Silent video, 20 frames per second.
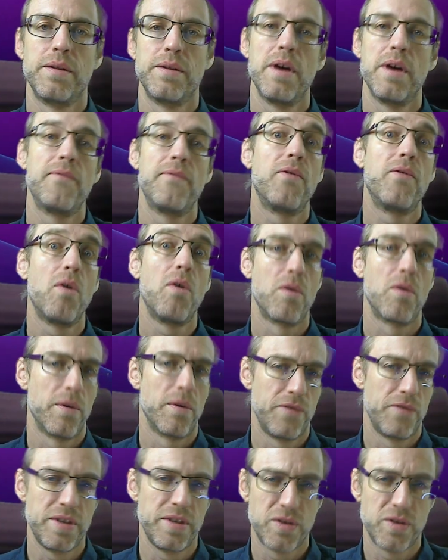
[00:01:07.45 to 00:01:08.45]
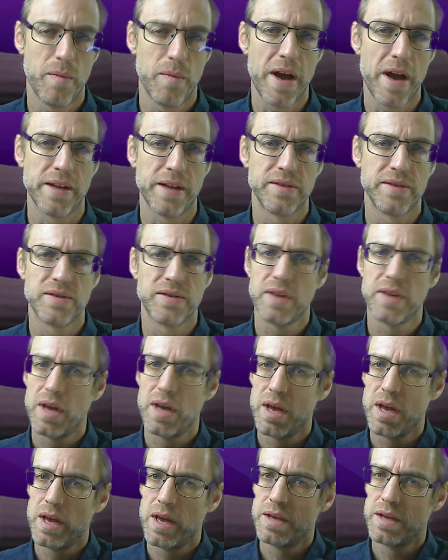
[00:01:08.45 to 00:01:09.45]
There are 4 of these domains:
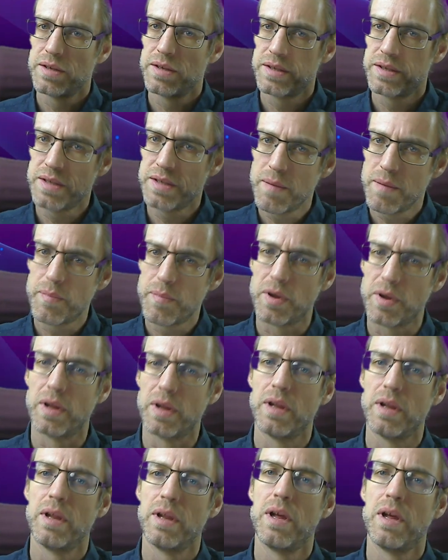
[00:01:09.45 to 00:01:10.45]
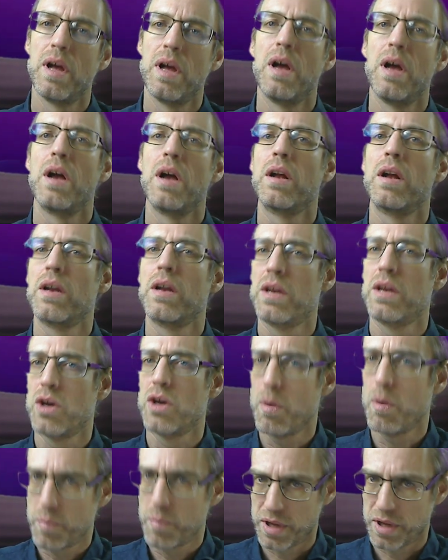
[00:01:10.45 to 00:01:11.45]
simple,
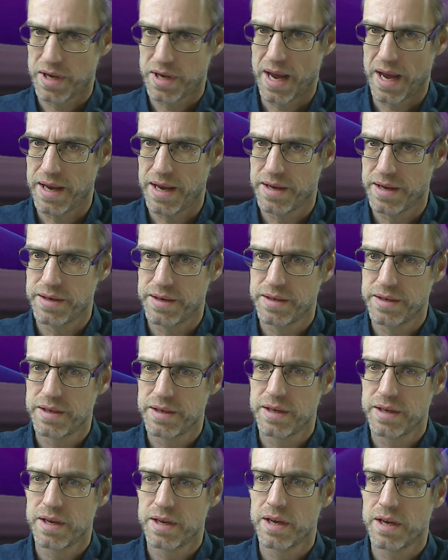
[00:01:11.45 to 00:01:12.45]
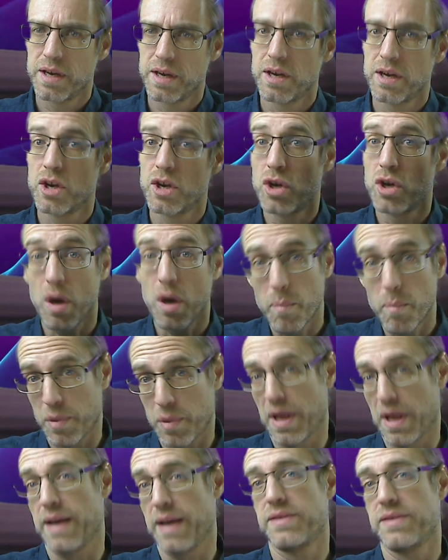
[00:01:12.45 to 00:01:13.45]
complicated,
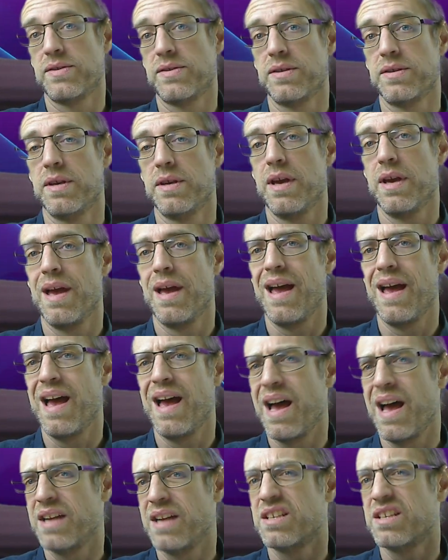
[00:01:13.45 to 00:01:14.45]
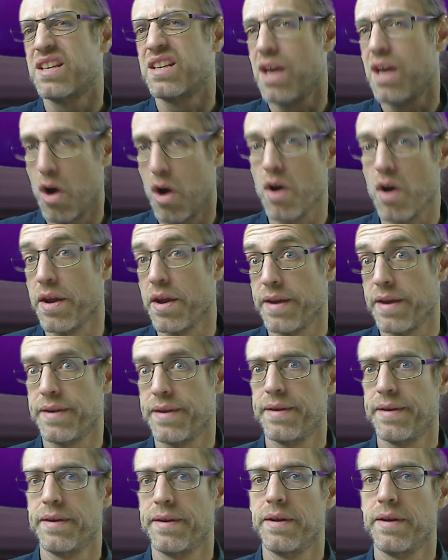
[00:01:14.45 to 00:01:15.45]
complex, and chaotic.
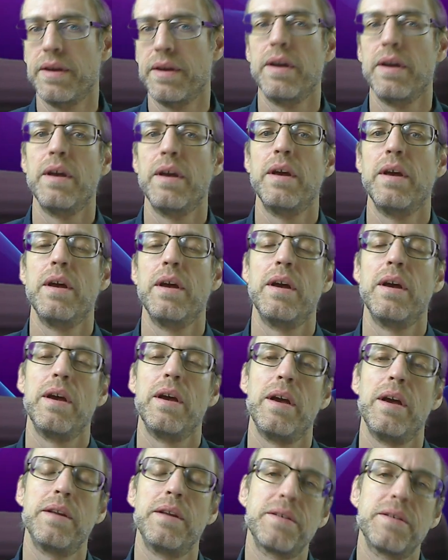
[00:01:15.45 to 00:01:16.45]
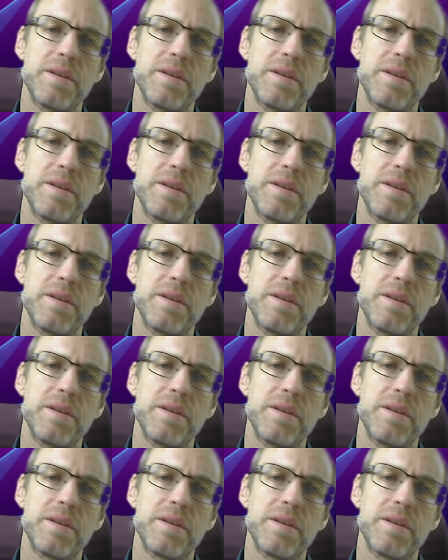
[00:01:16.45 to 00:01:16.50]
In